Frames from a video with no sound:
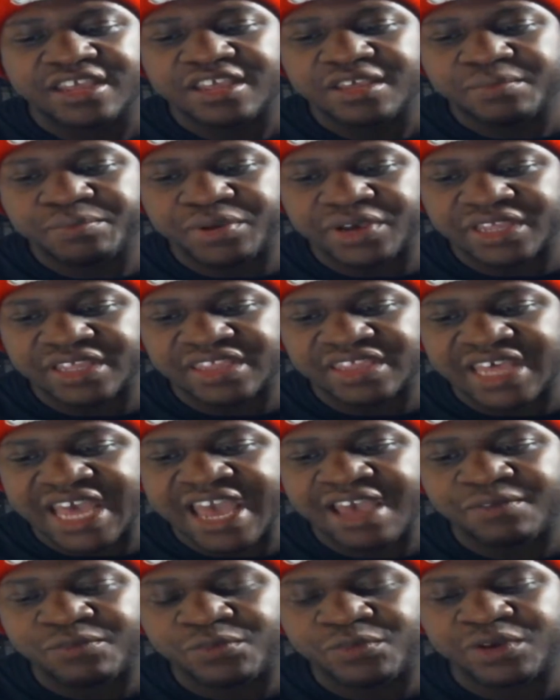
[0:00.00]
But
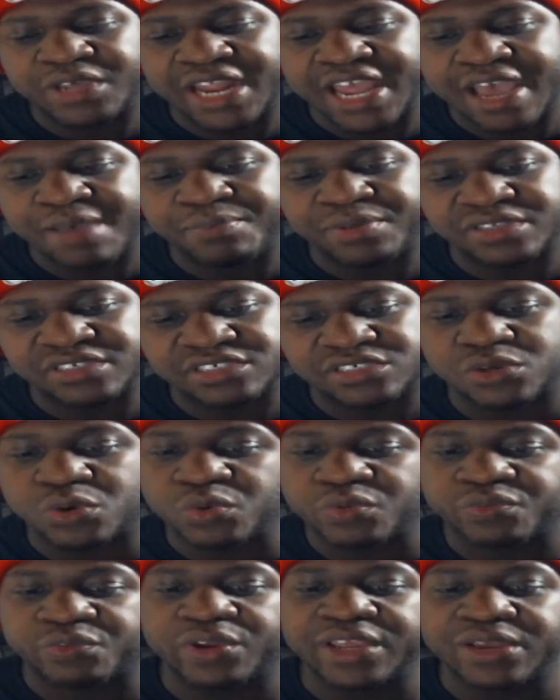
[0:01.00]
that would happen
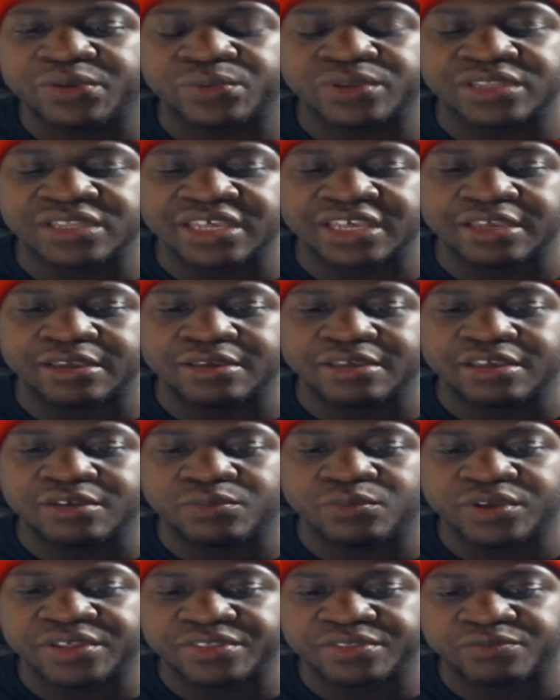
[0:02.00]
so frequently
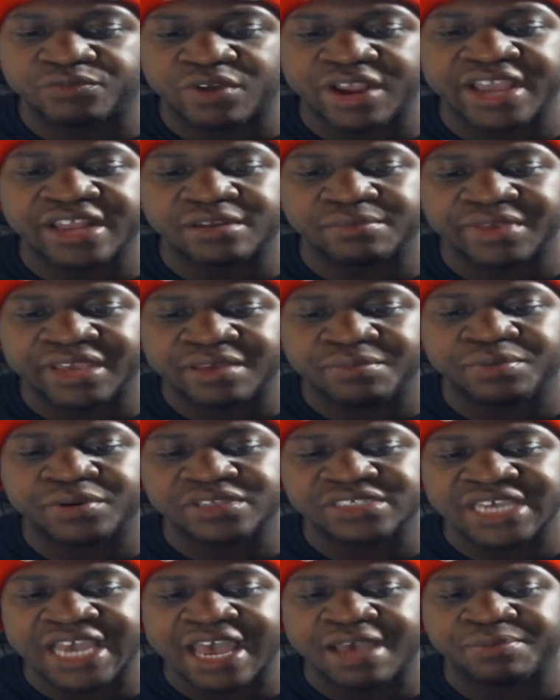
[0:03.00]
with random
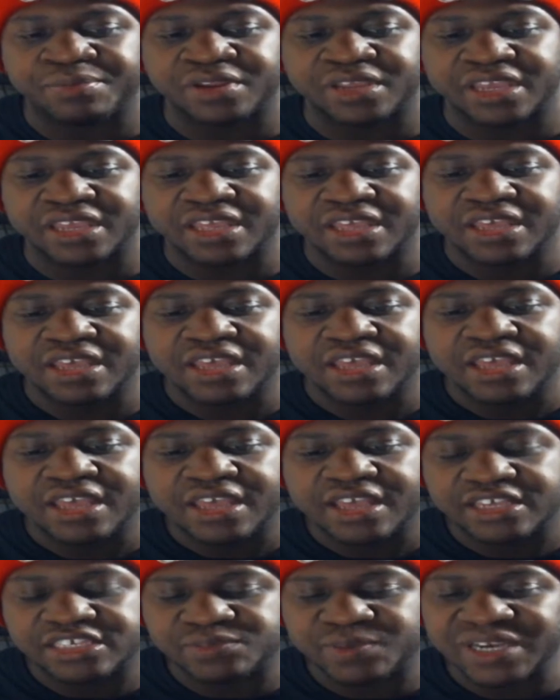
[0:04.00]
inputs happening,
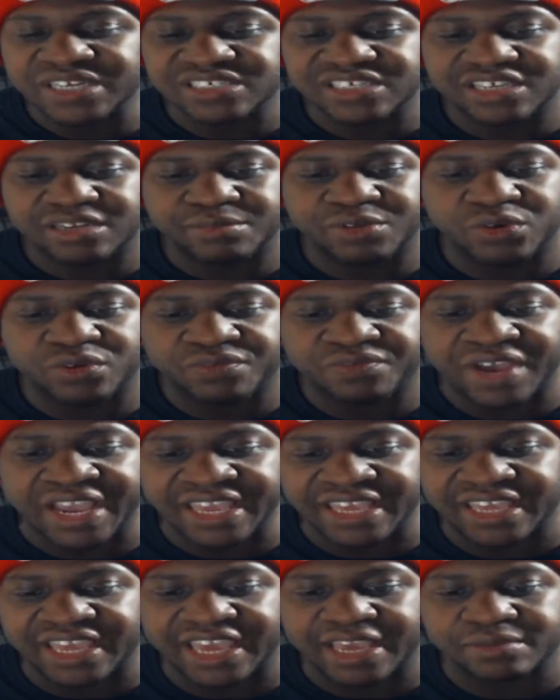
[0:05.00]
especially in the middle of
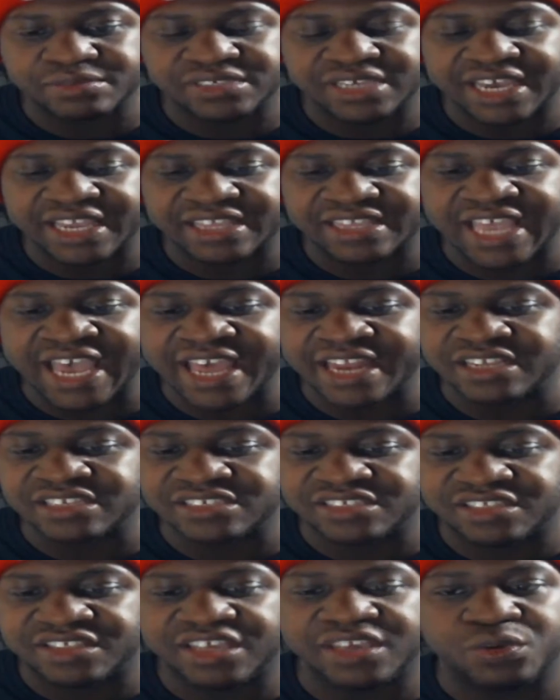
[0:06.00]
fighting games. Like, that
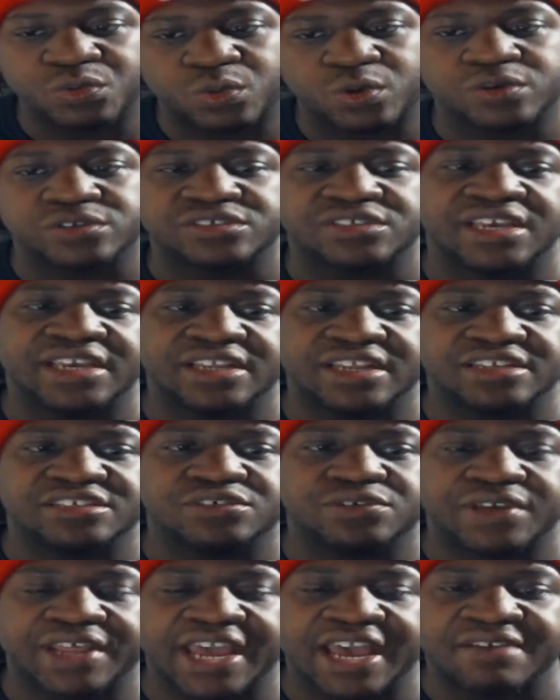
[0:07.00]
is the worst thing
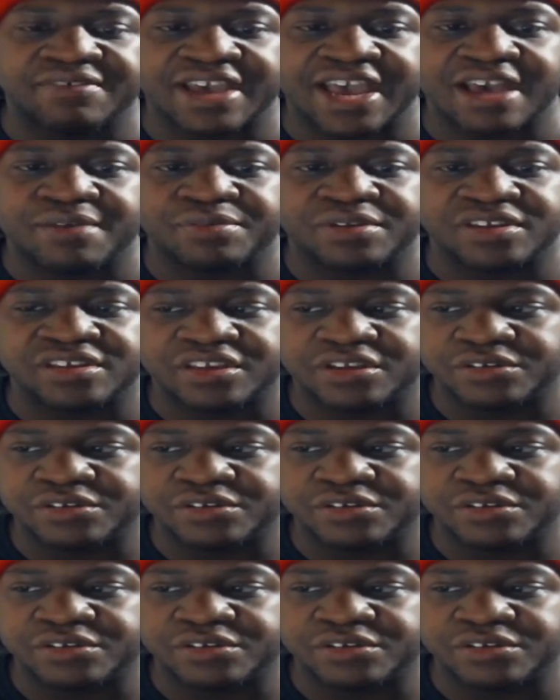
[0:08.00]
that you could have happening.